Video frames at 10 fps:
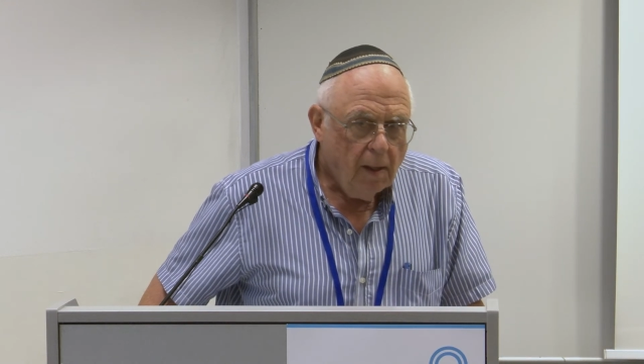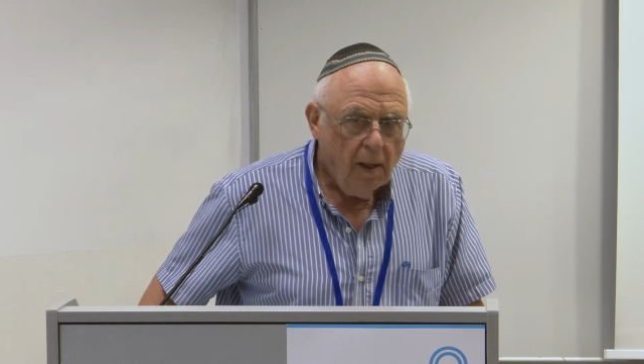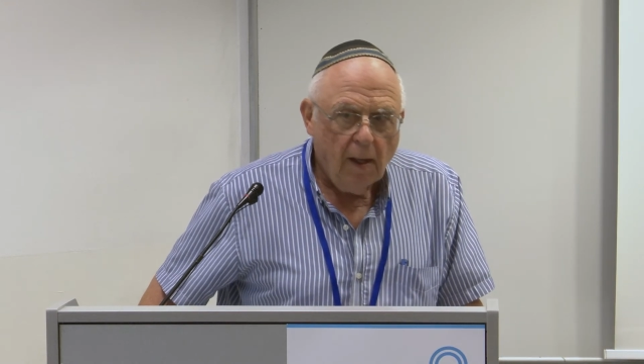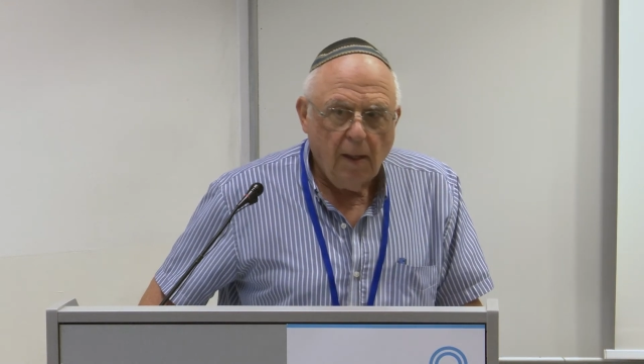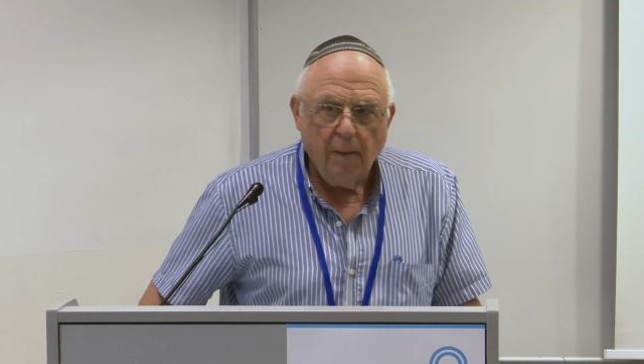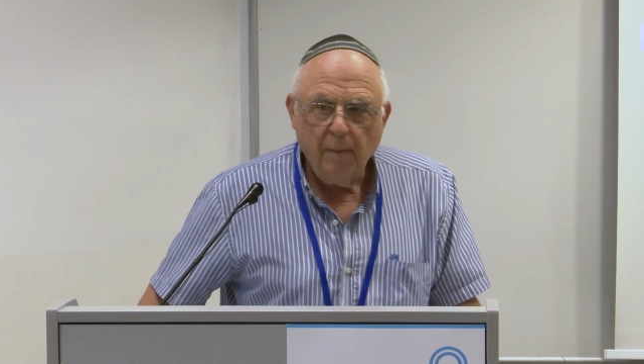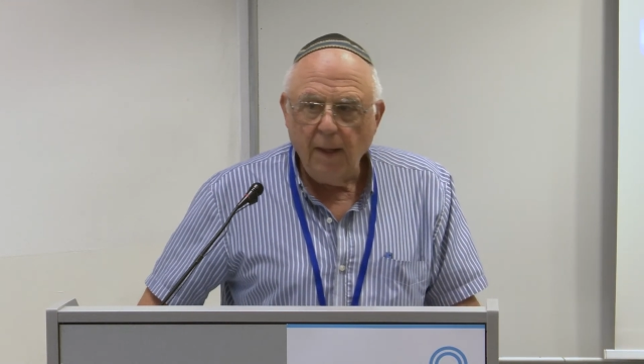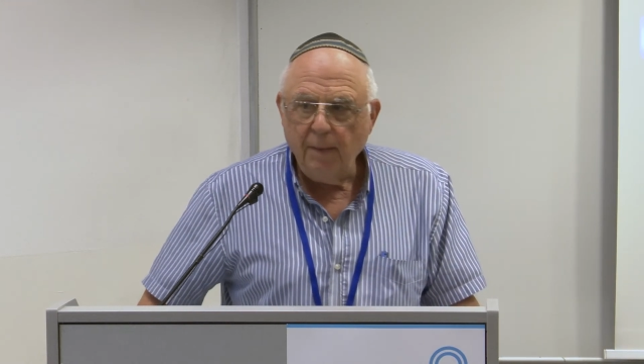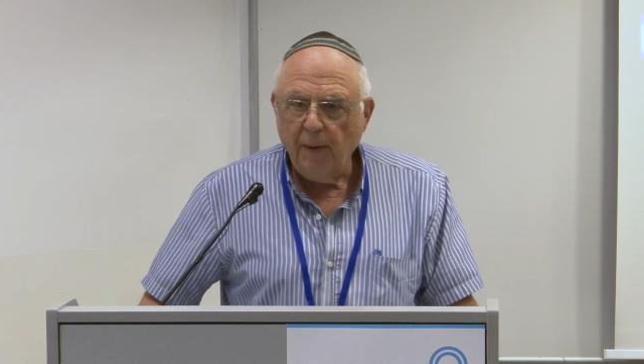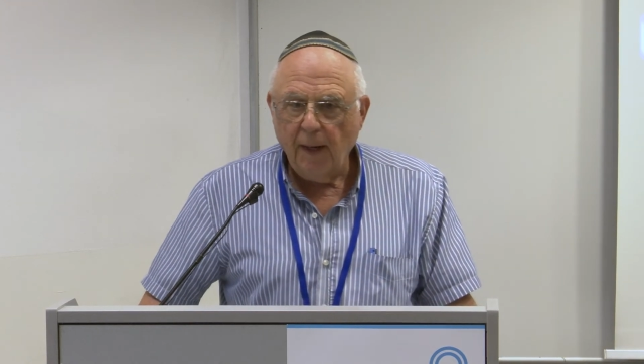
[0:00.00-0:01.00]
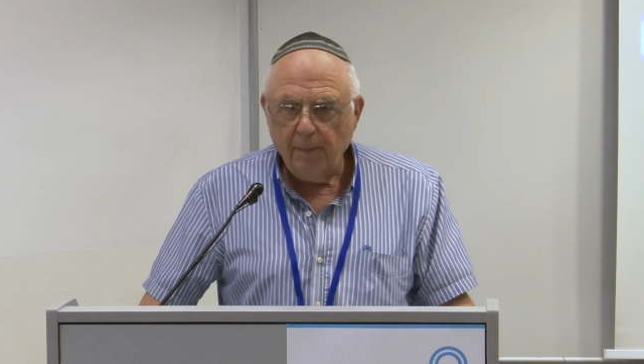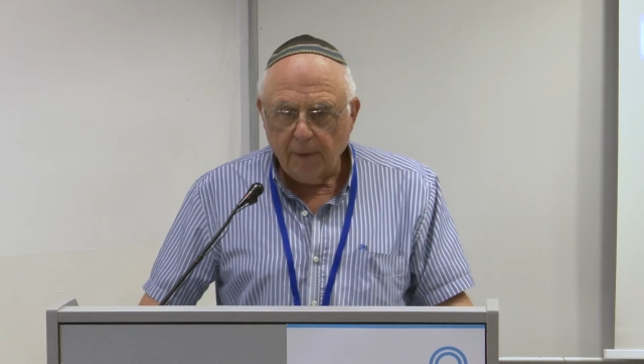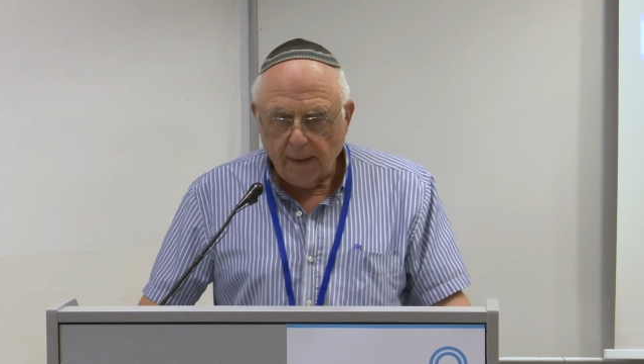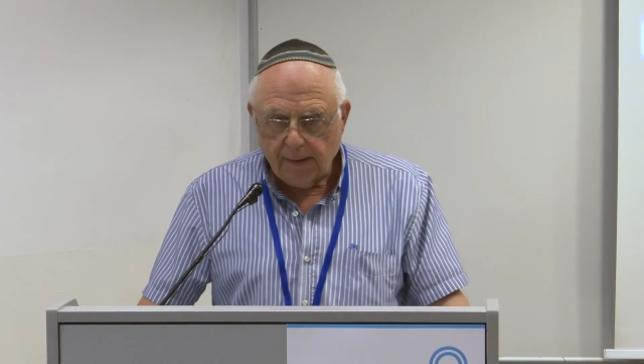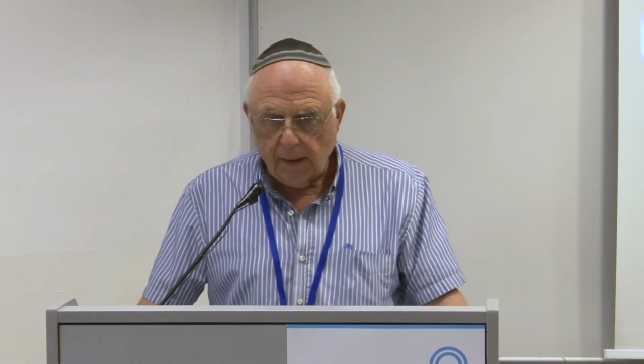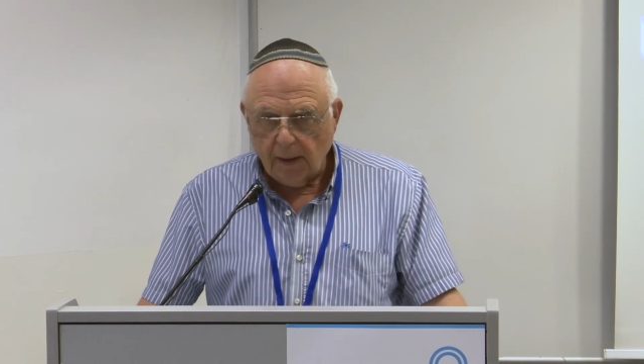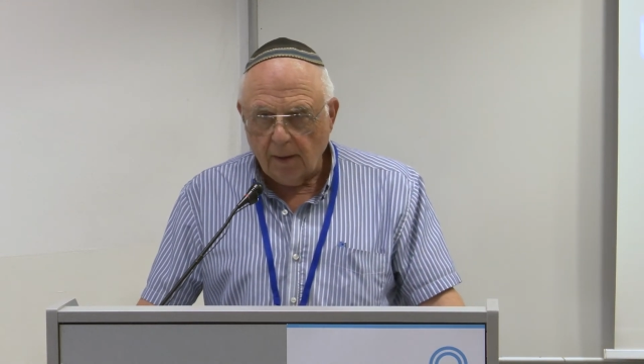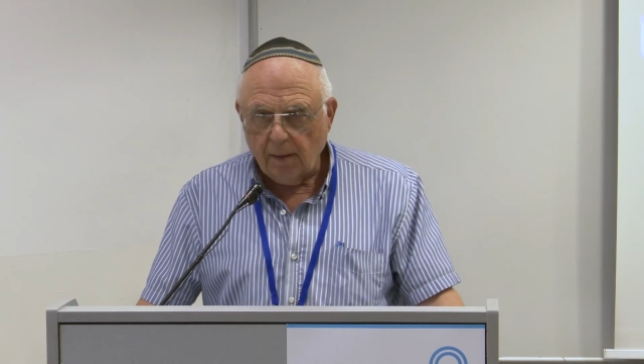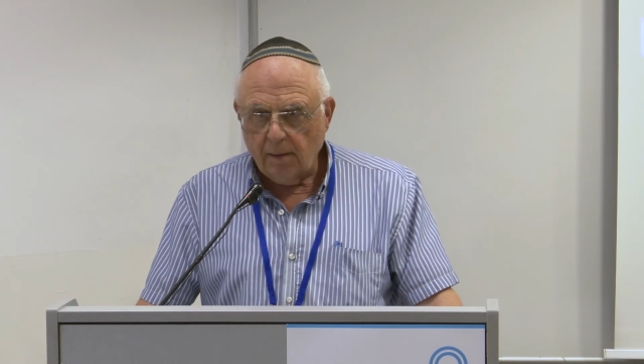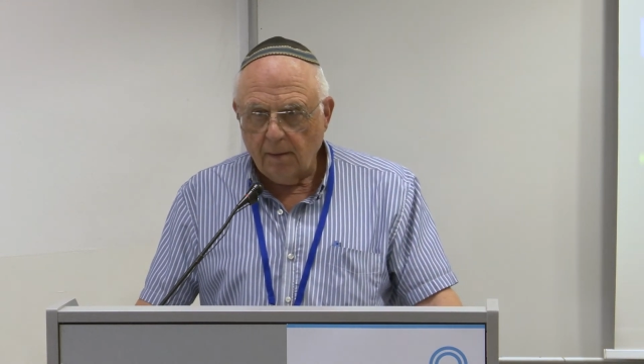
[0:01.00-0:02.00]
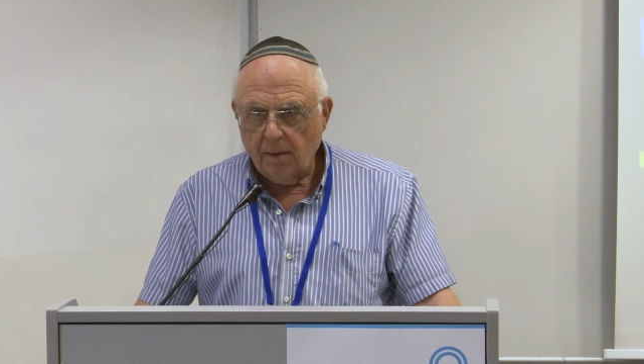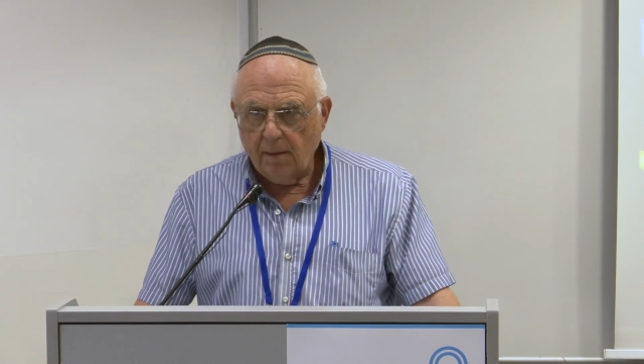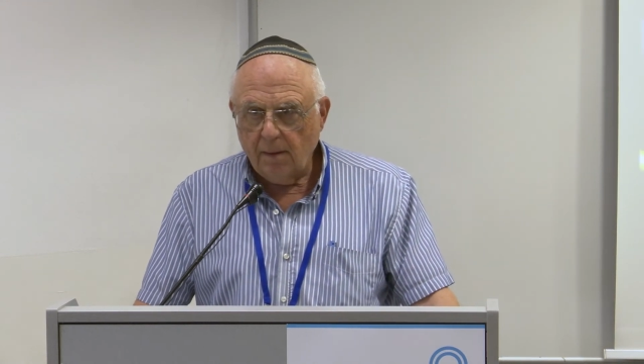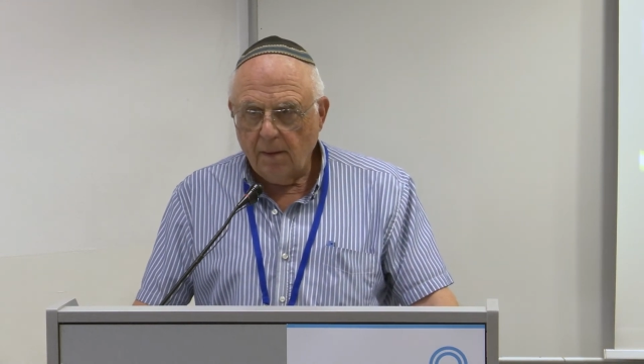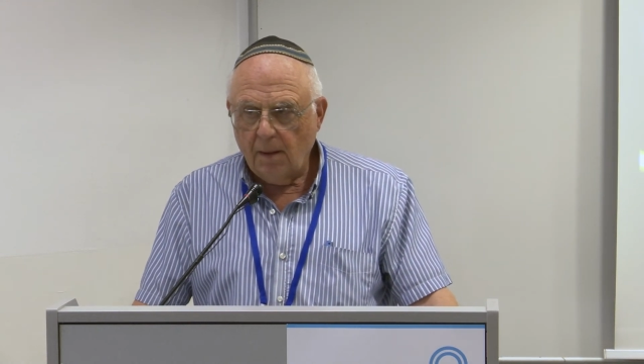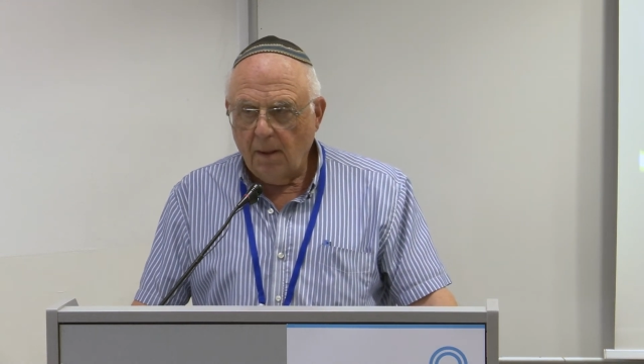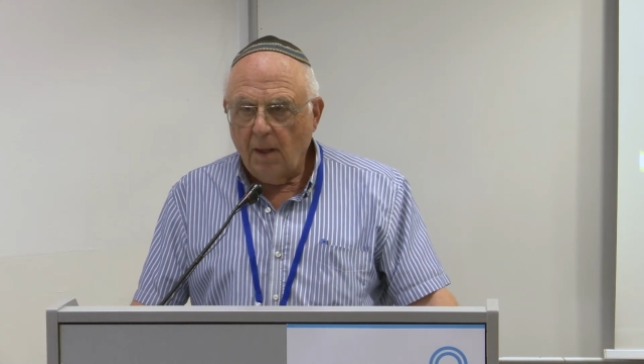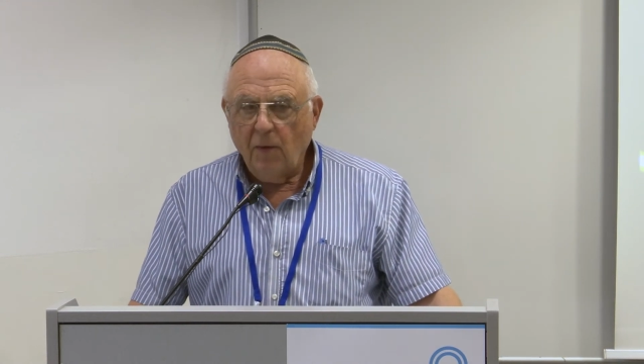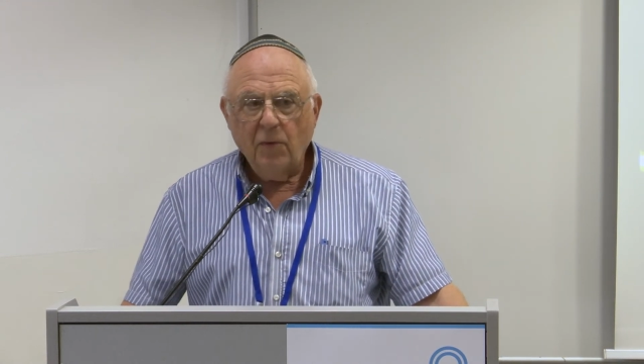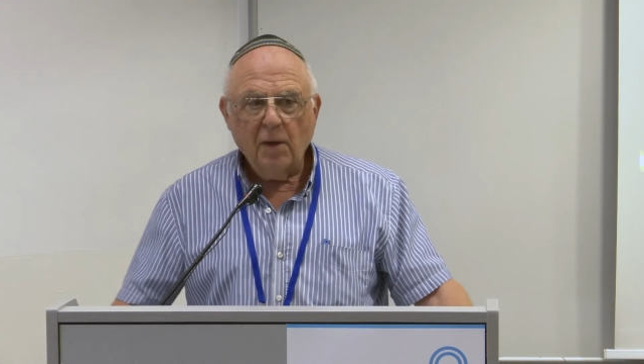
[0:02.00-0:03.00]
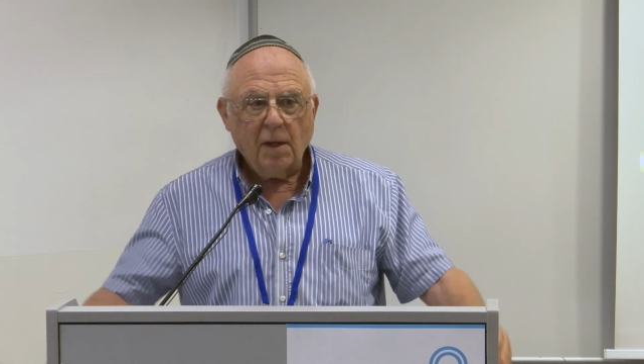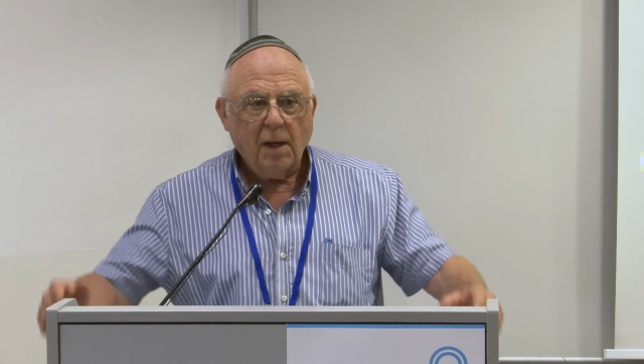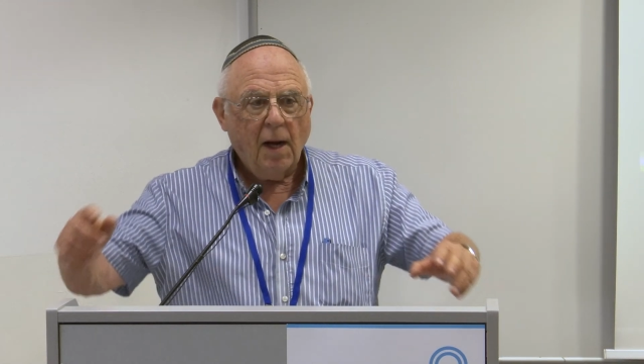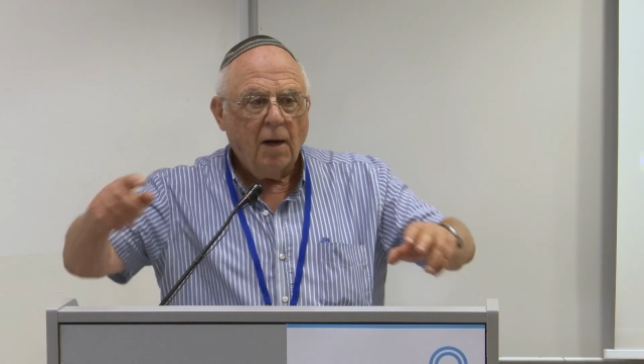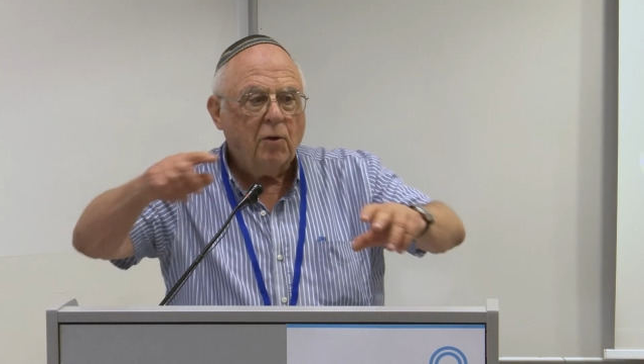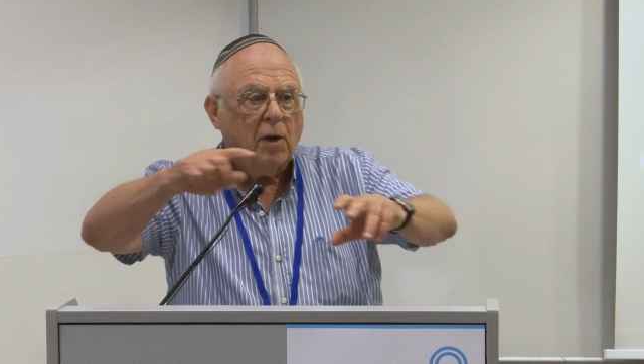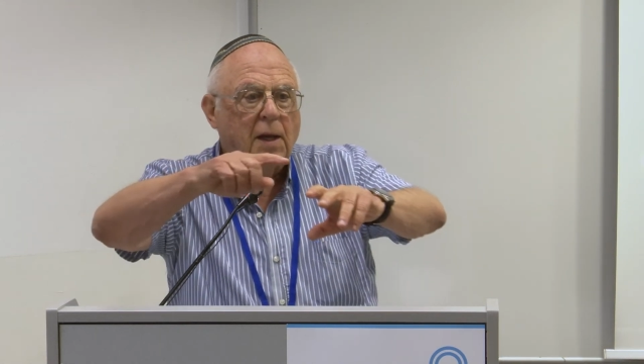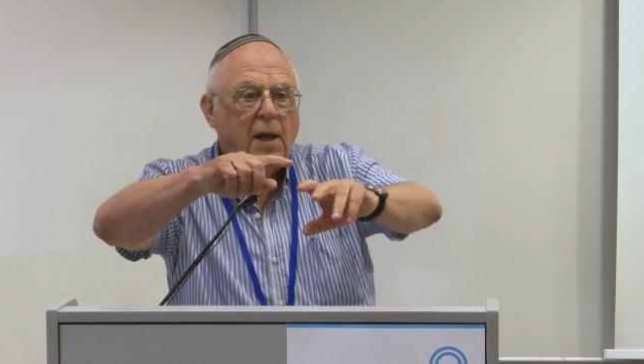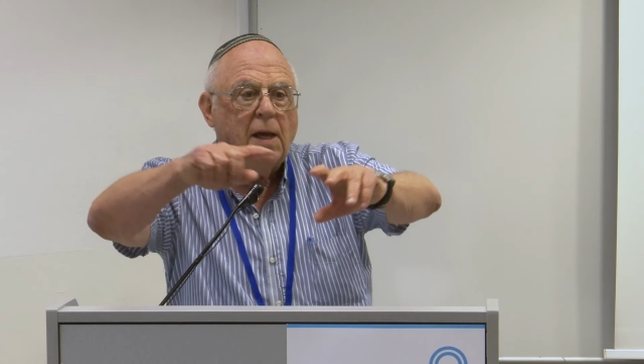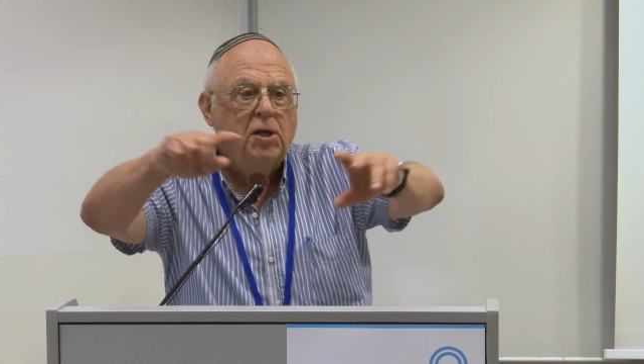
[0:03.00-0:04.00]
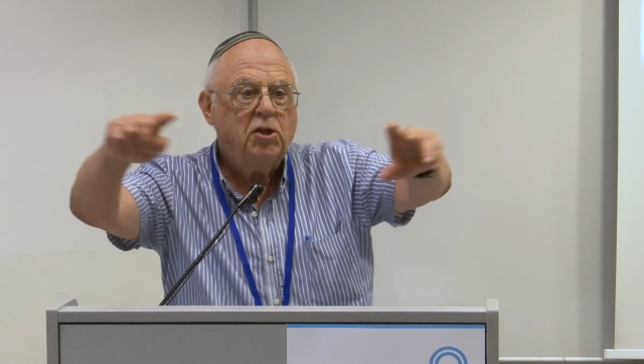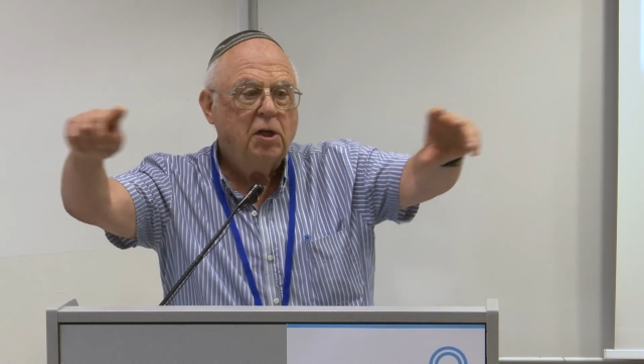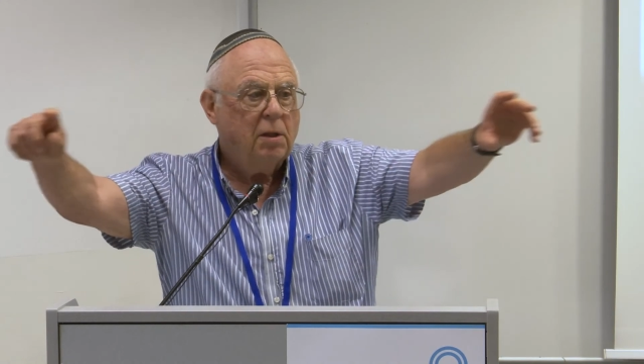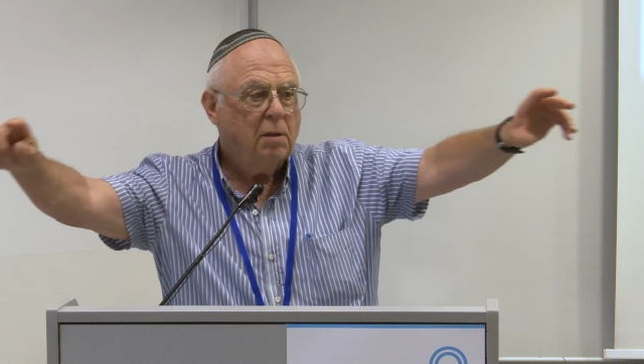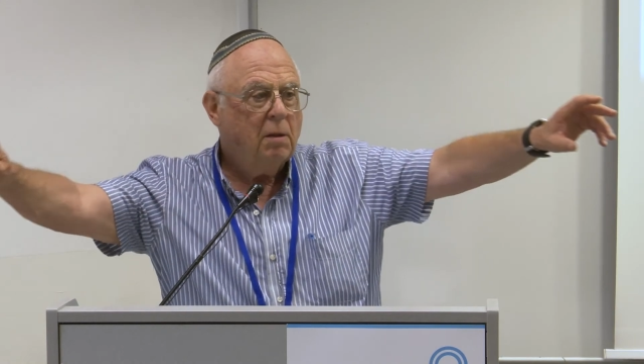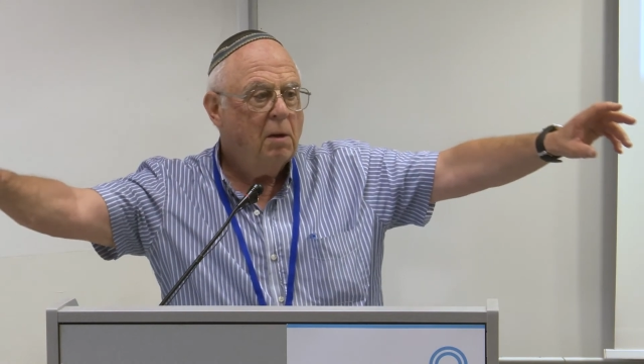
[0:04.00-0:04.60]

and I make my blessing, the congregation,